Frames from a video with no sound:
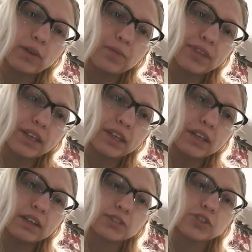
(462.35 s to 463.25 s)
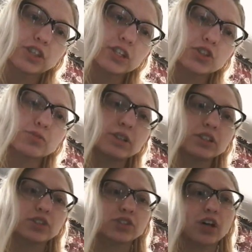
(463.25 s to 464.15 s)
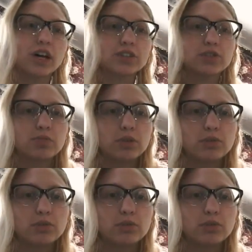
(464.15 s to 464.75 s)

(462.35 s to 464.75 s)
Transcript: the judgment sought to be